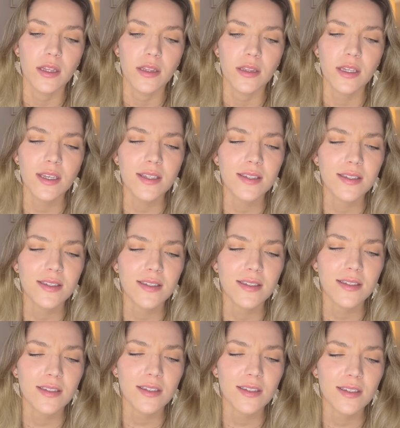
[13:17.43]

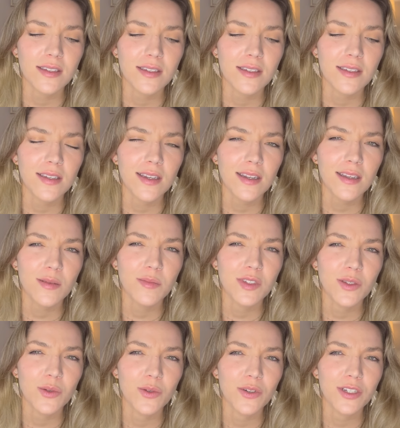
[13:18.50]
This idiom's
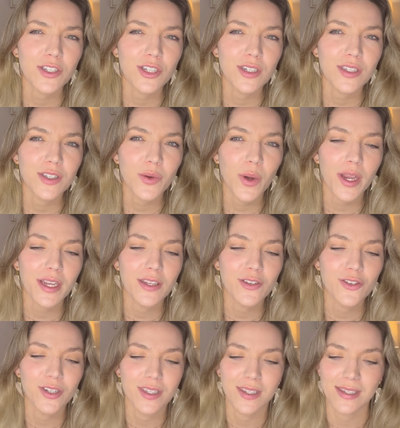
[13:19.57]
origin is quite
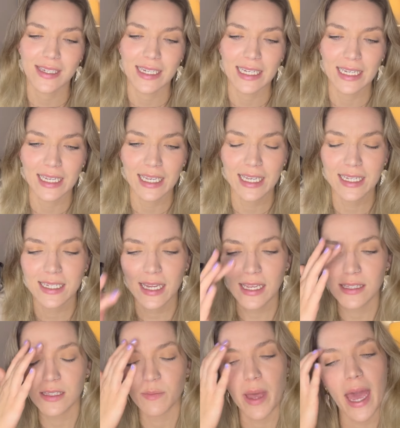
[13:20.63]
interesting. It
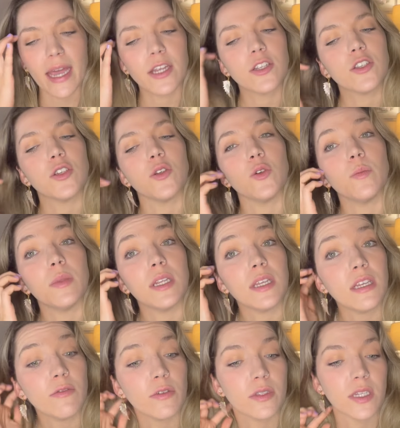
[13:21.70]
dates back to
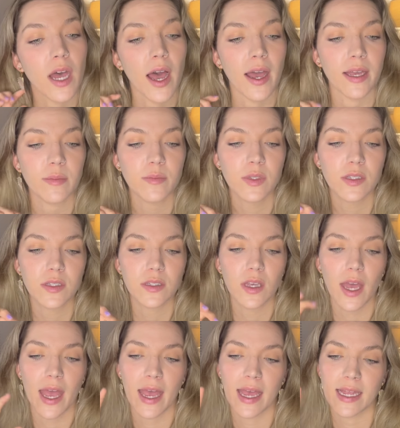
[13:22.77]
medieval times
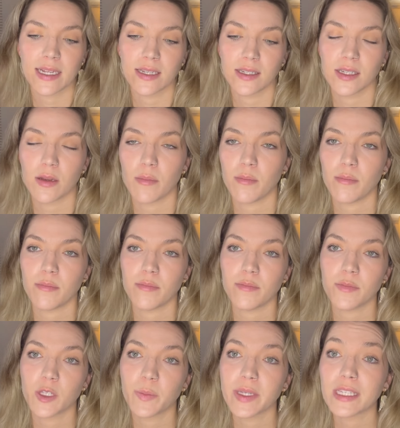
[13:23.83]
and
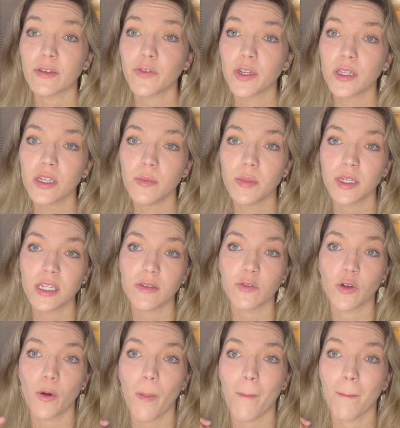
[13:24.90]
specifically
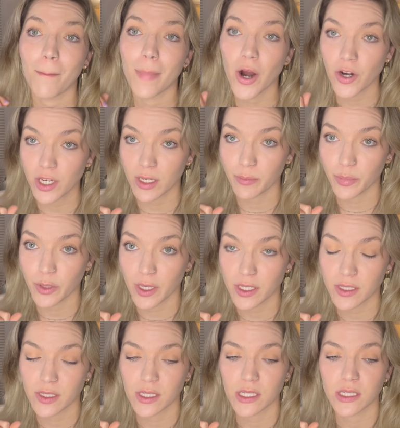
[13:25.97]
medieval
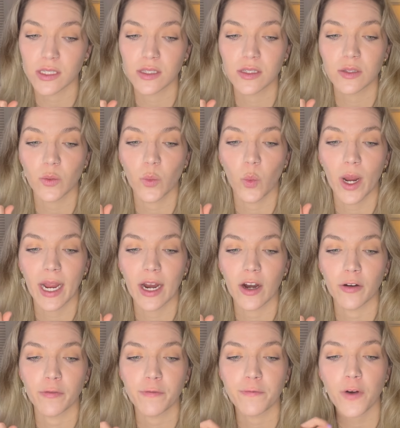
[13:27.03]
marketplaces
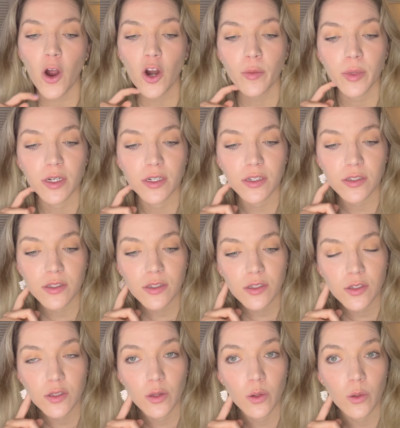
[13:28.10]
where farmers
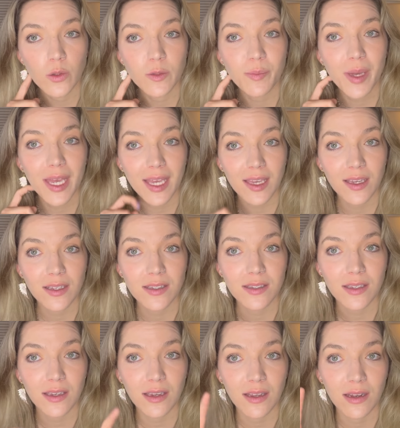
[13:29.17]
sold pigs
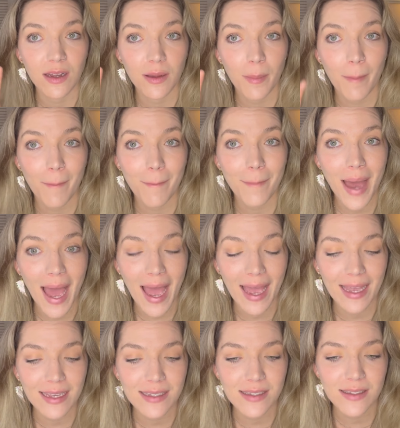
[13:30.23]
in
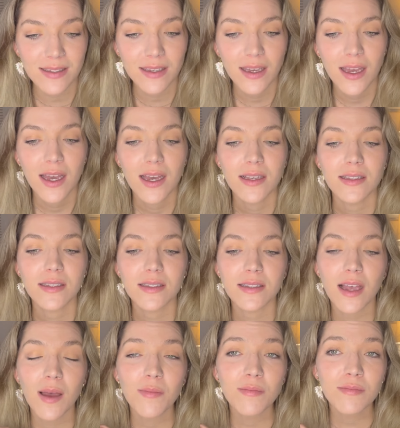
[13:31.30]
bags.
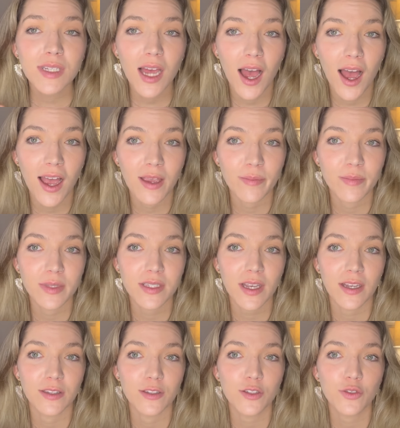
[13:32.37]
Sometimes
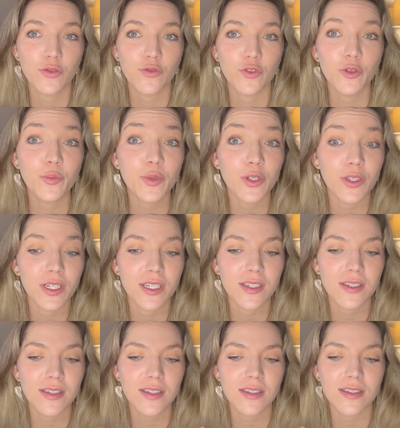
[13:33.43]

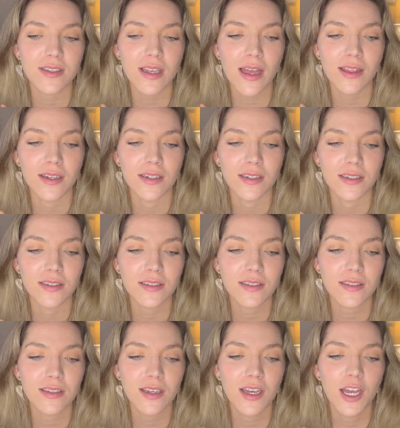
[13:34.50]
unscrupulous
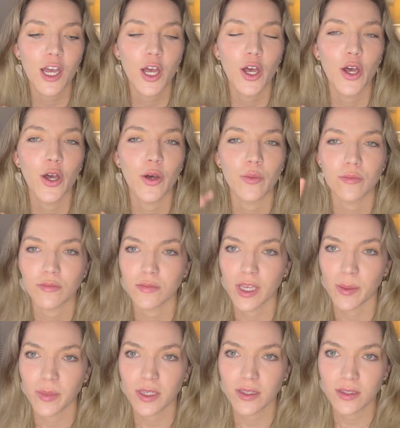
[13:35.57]
sellers,
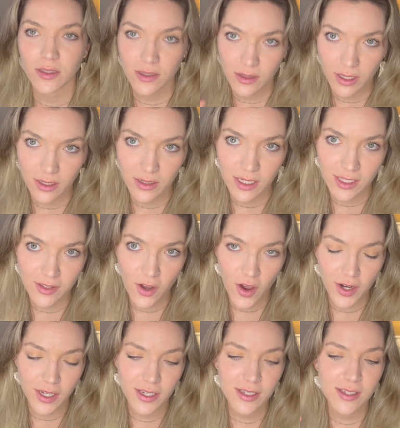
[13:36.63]
that means like
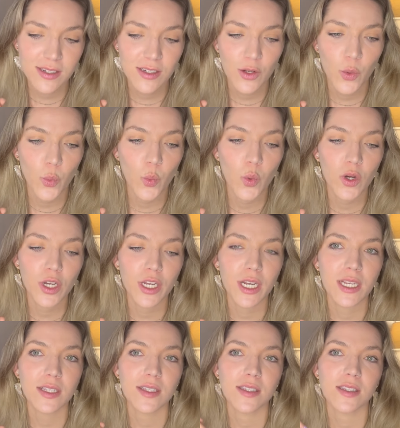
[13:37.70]
dishonest,
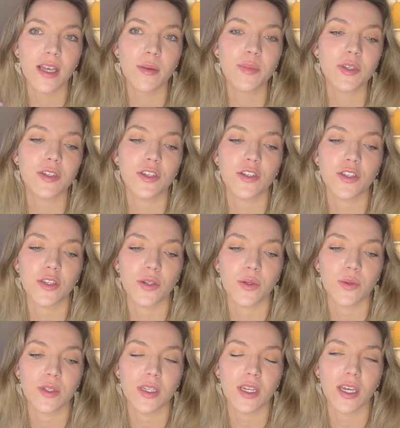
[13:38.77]
would
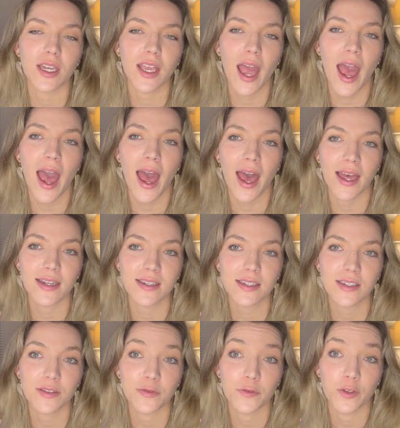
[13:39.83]
substitute a
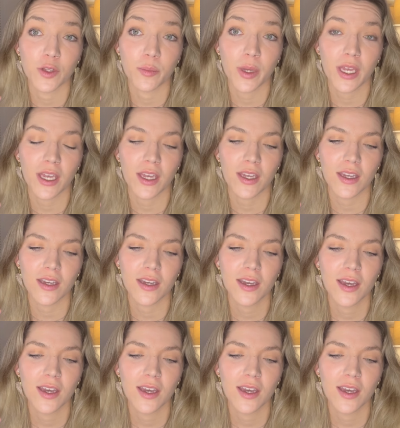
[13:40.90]
cat for the pig.